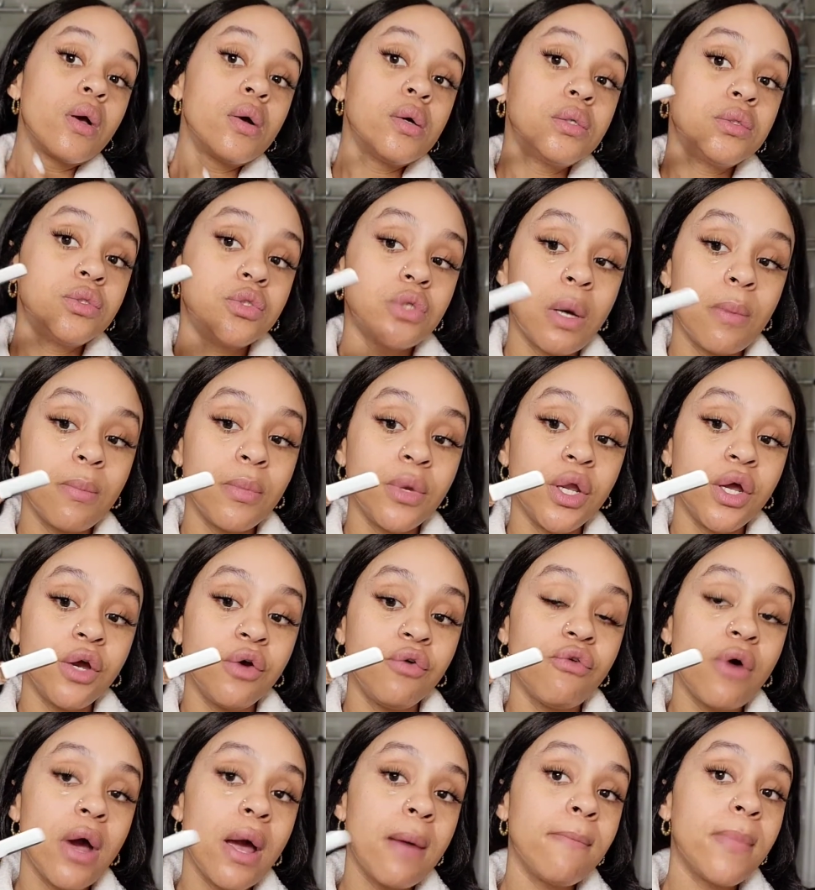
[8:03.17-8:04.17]
So I'm gonna
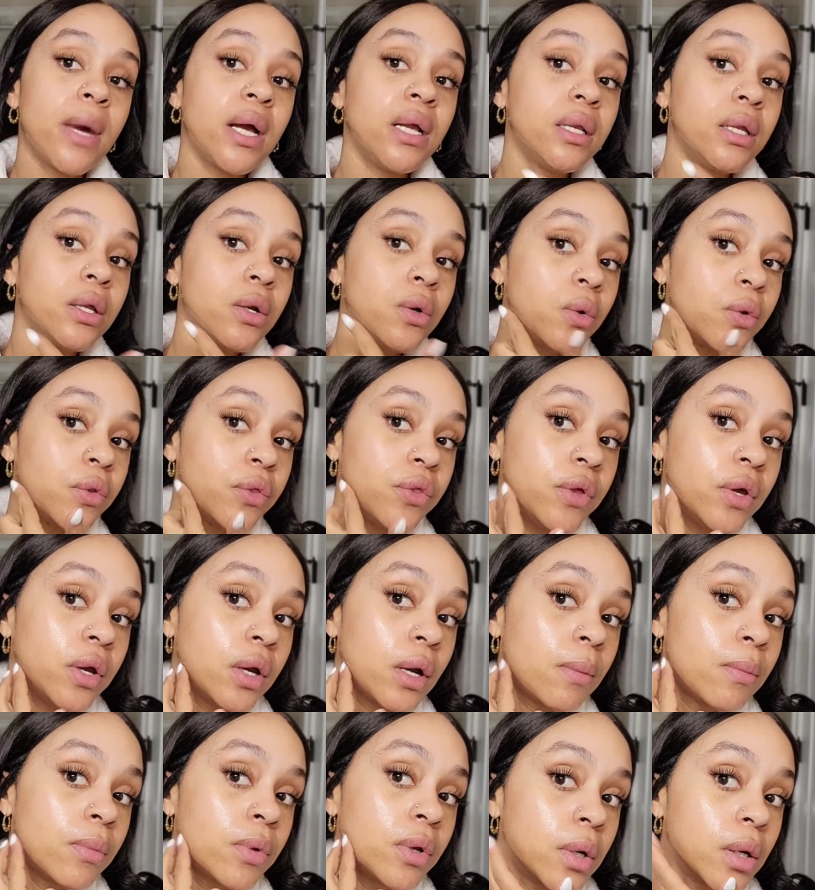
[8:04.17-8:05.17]
grab my little thing,
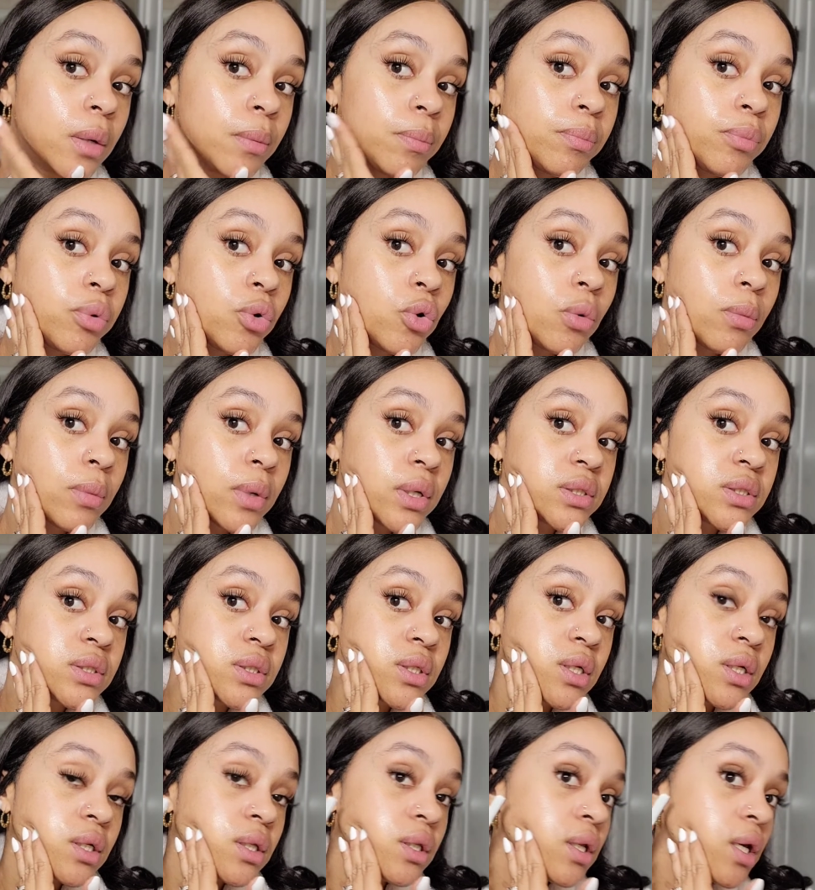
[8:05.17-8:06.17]
I'm gonna pull my
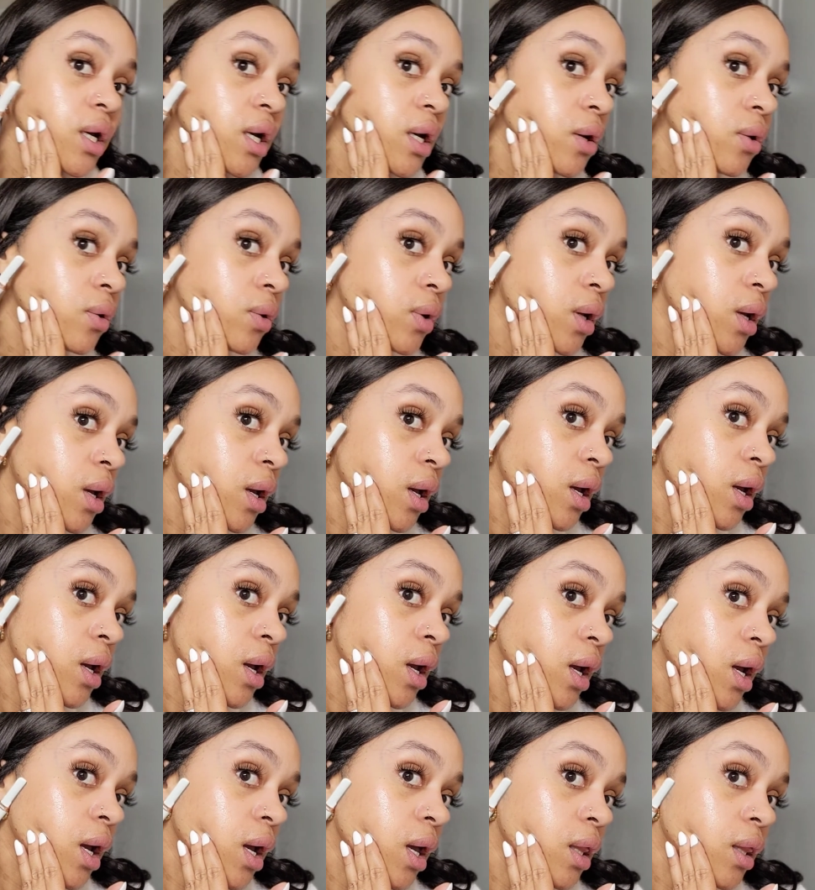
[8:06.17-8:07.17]
skin down,
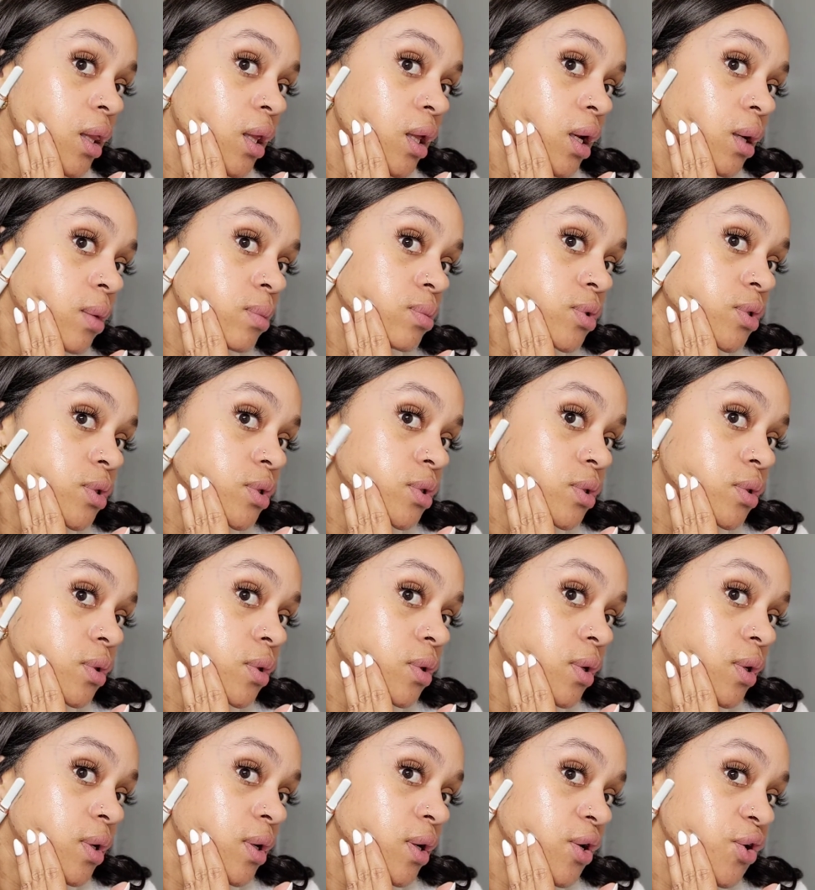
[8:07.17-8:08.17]
and then I'm just
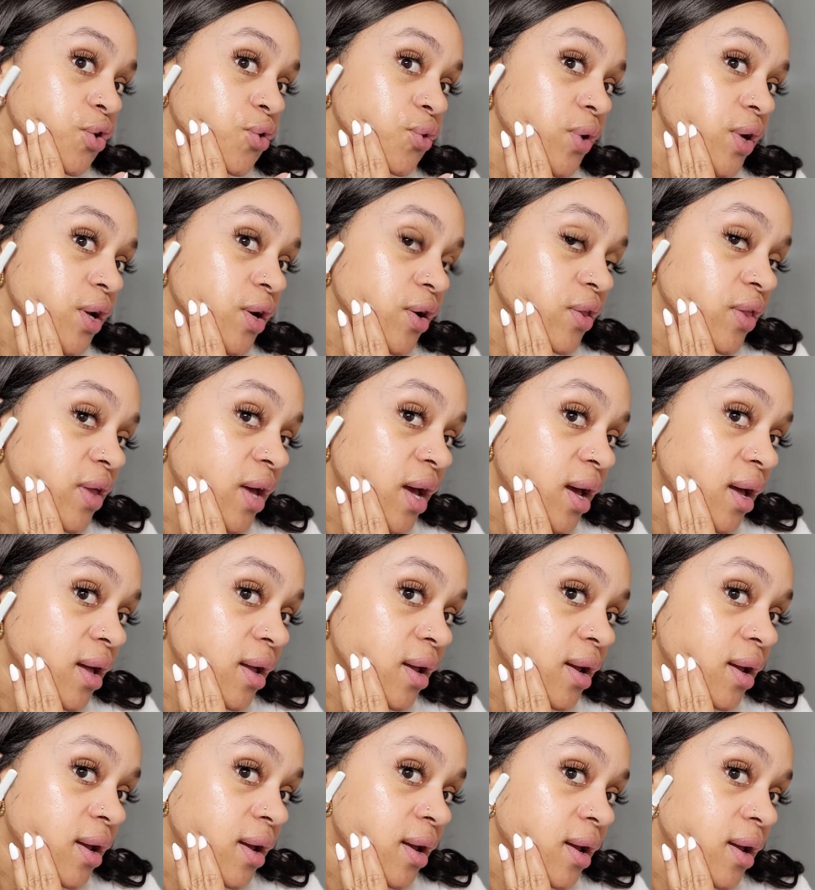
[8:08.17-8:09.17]
gonna, you hear
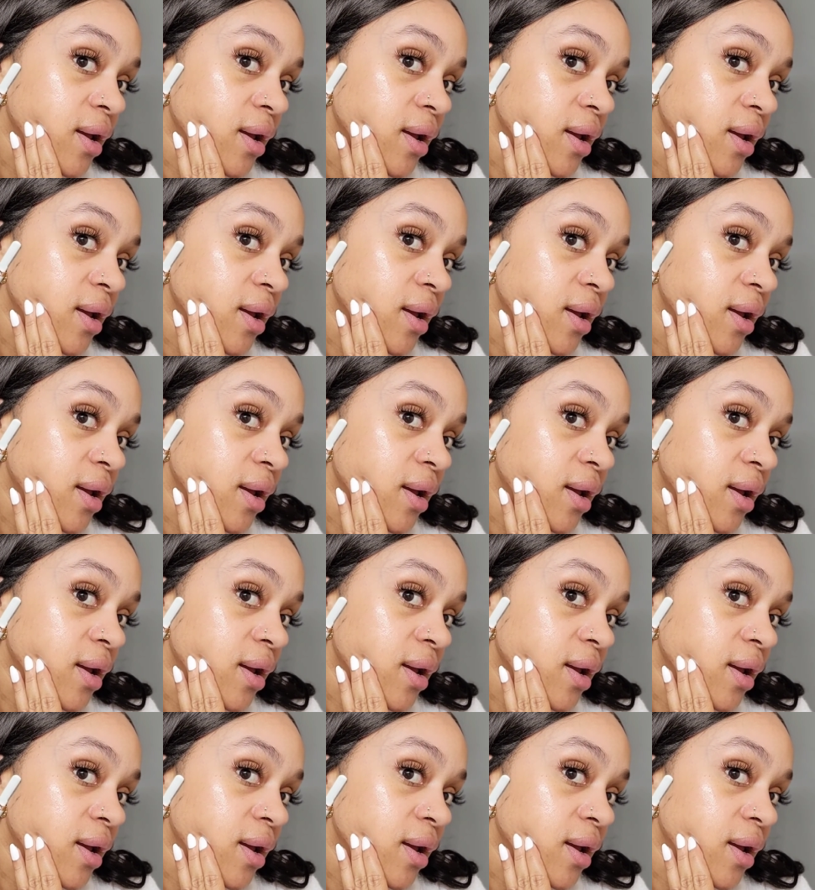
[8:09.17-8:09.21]
that?